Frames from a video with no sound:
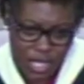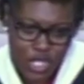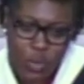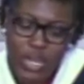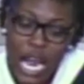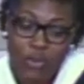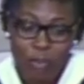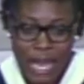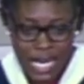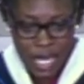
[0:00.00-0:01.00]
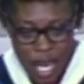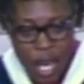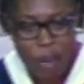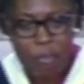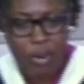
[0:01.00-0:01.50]
So when I remain
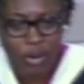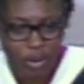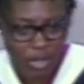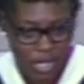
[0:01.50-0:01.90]
humble,